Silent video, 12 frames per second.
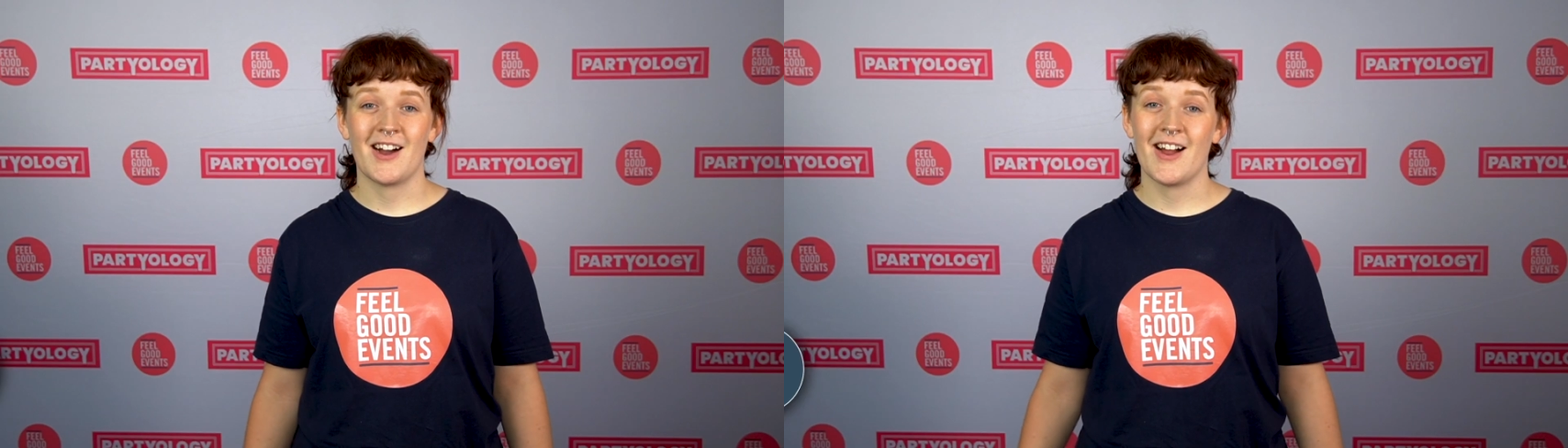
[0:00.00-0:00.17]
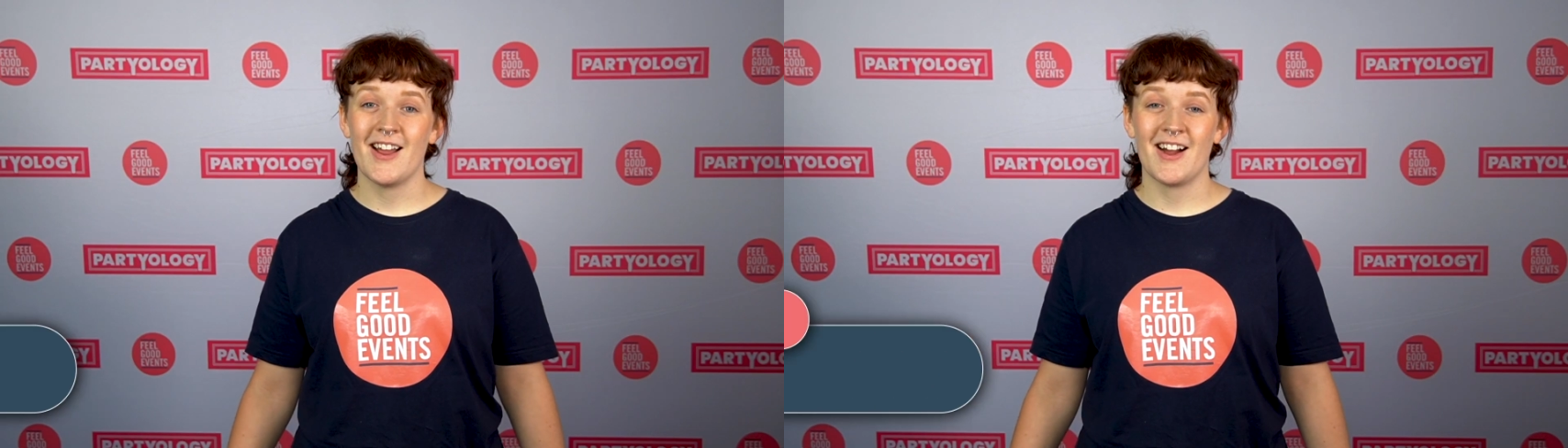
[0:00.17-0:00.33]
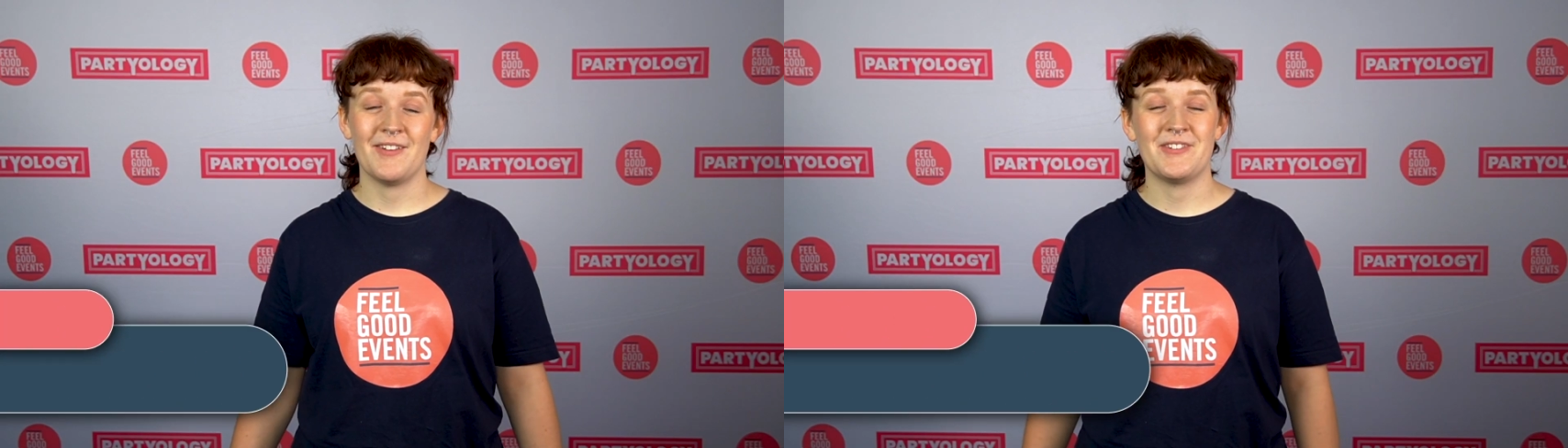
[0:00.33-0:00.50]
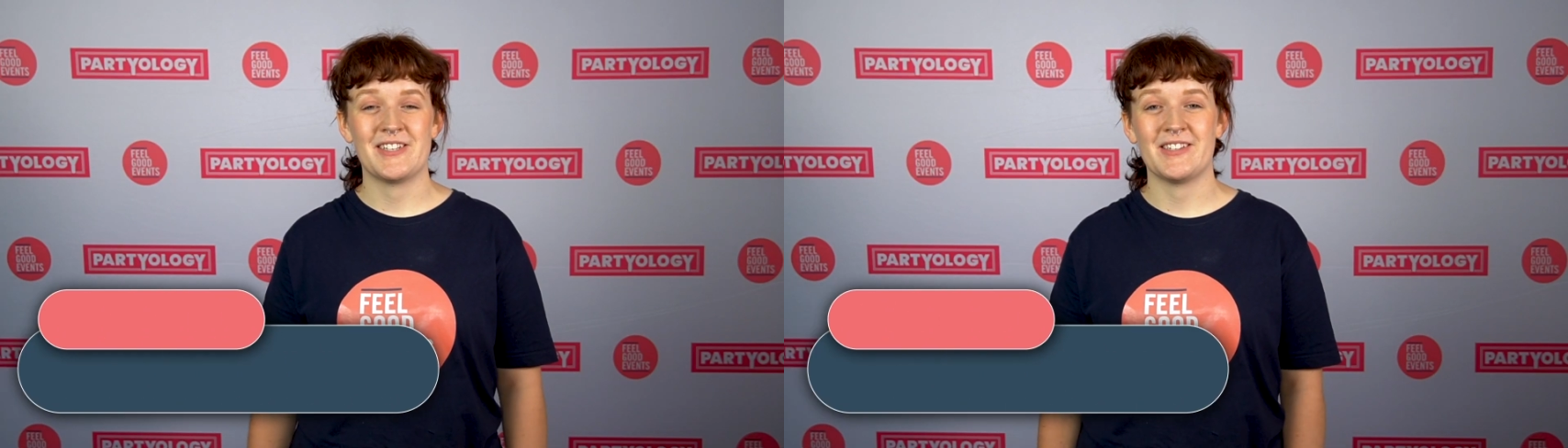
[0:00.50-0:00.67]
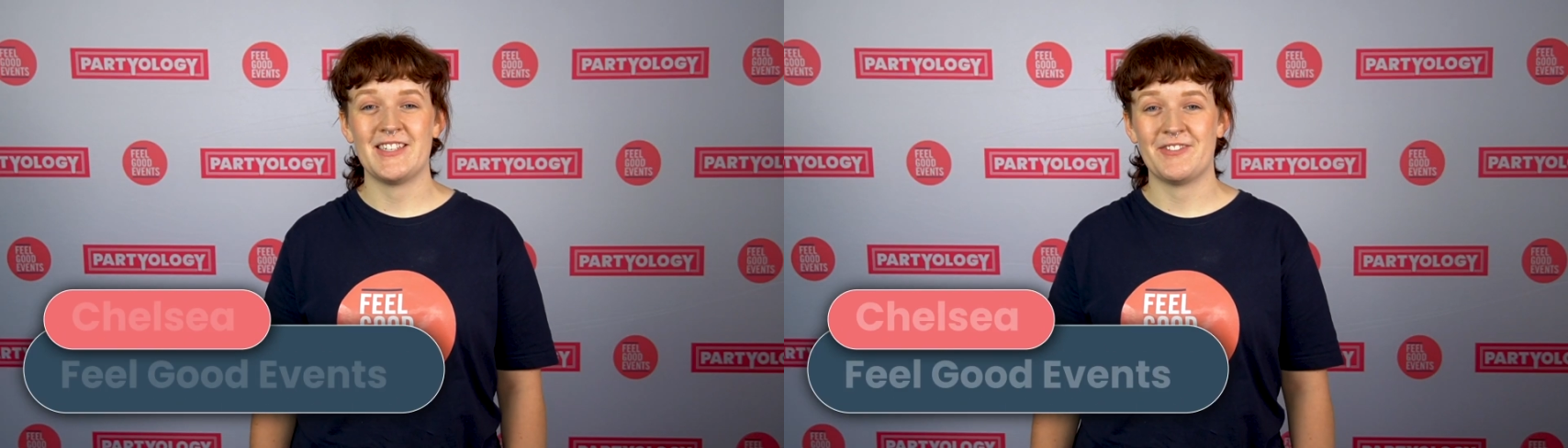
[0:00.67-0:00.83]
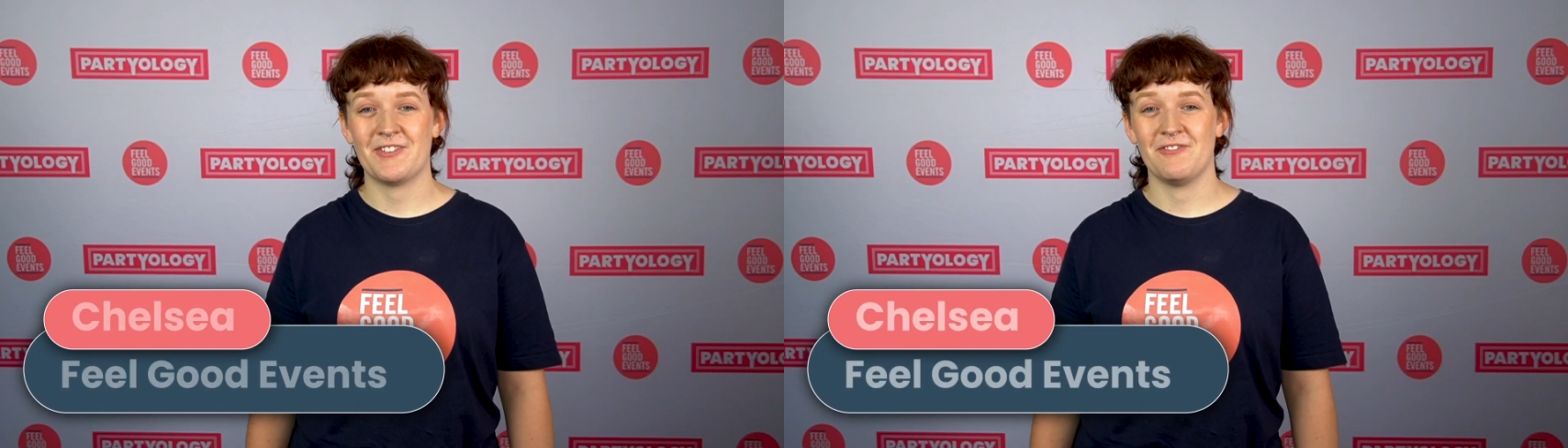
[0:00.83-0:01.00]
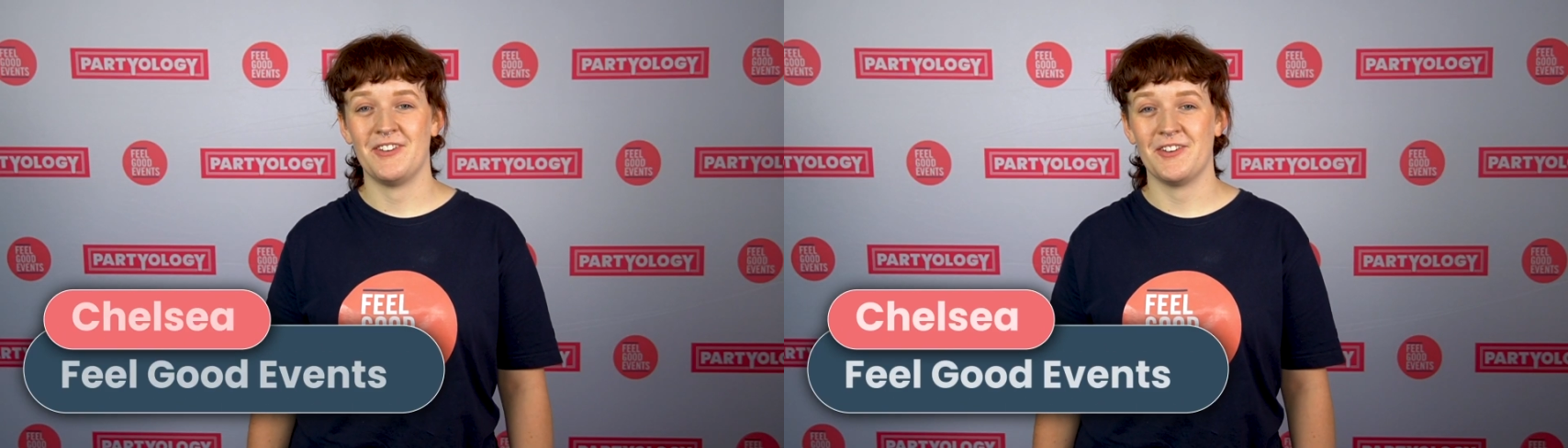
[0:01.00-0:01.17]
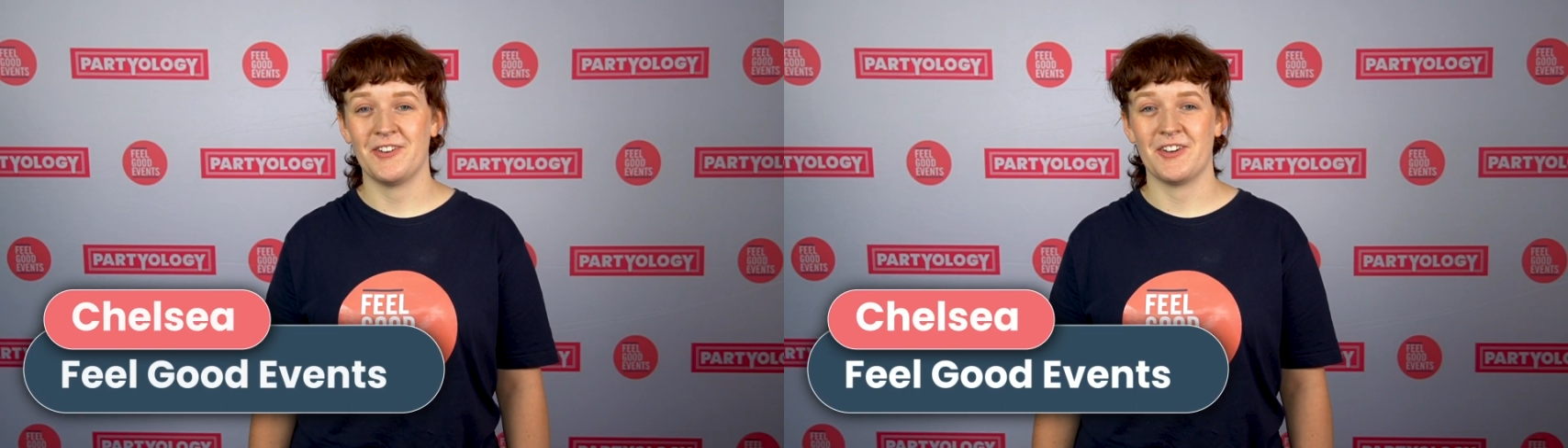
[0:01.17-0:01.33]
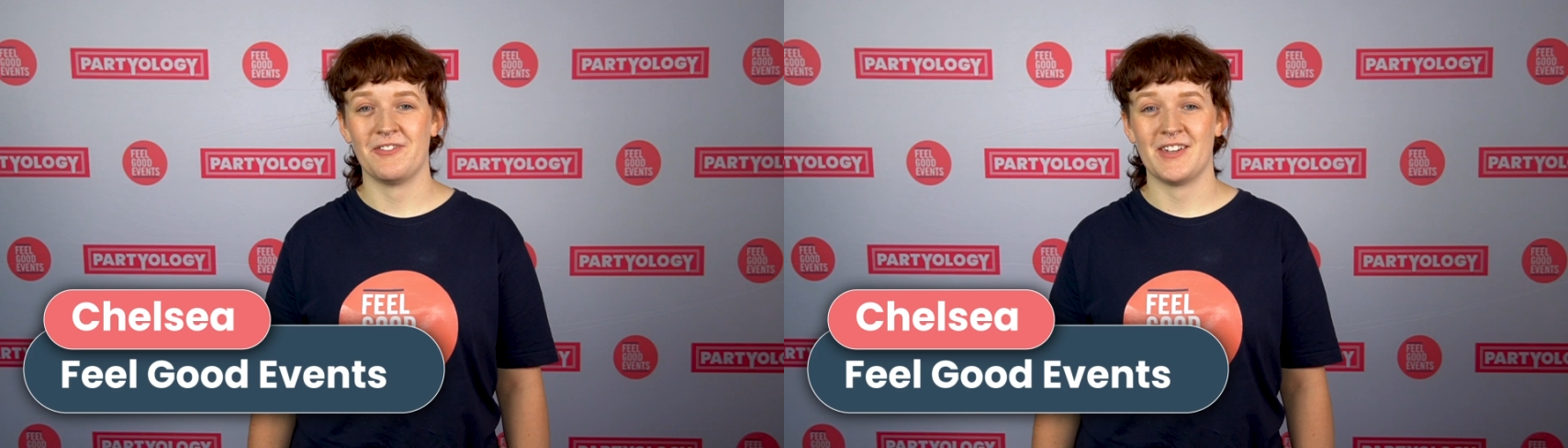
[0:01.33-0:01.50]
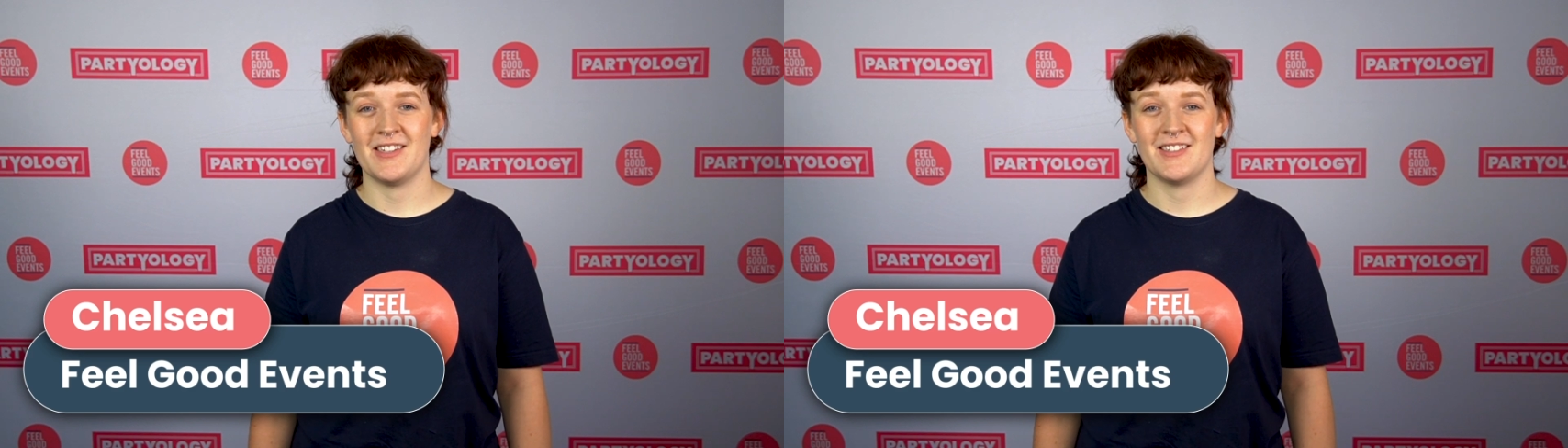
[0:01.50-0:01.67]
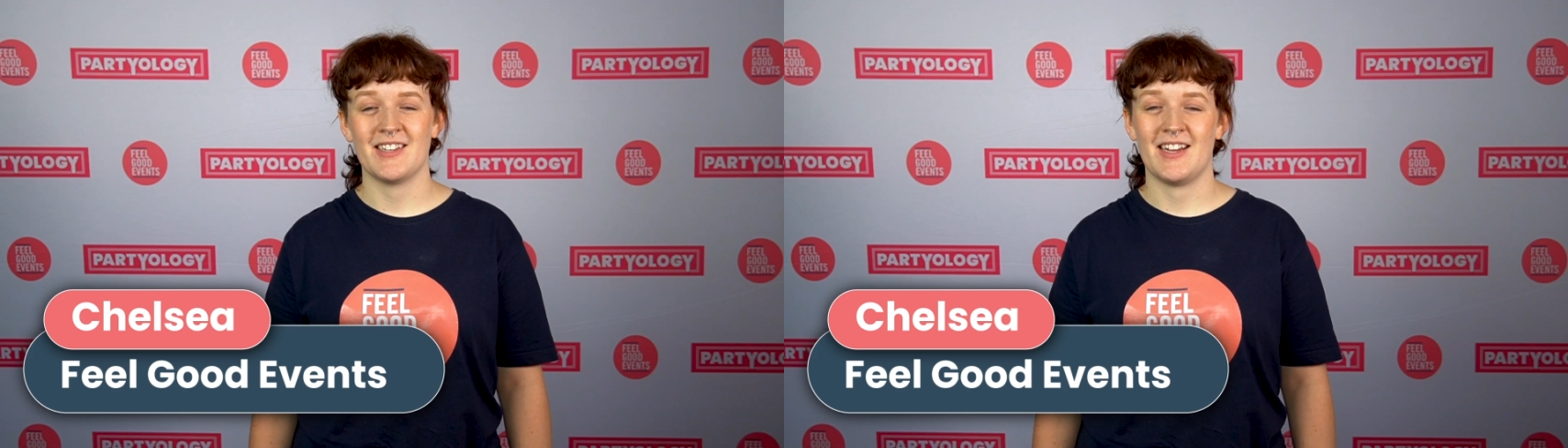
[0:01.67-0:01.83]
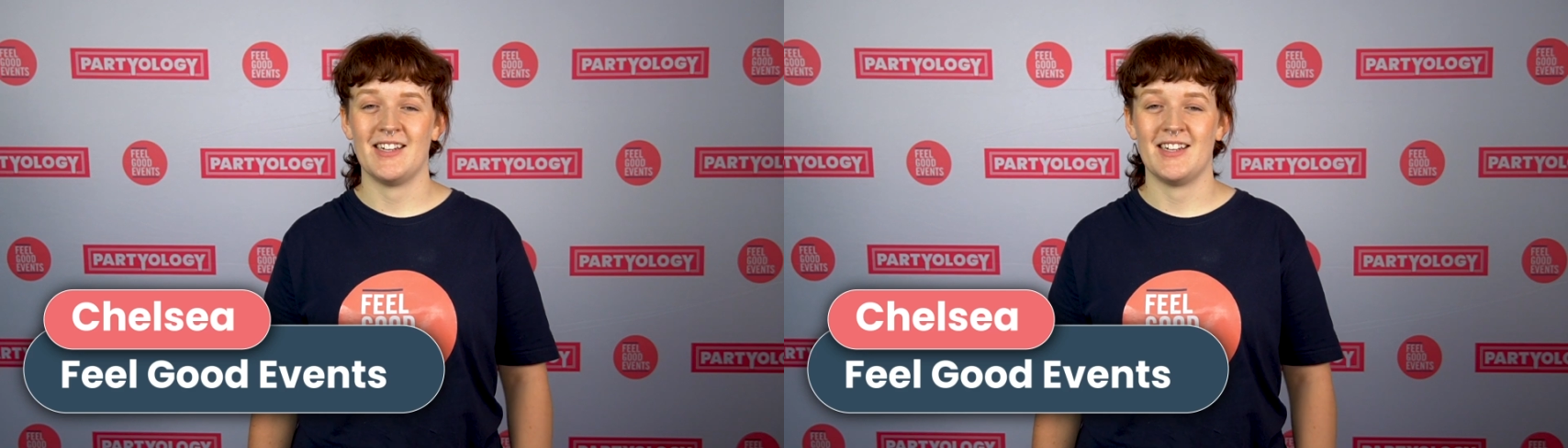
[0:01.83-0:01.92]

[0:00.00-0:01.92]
Hi, I'm Chelsea from Feel Good Events,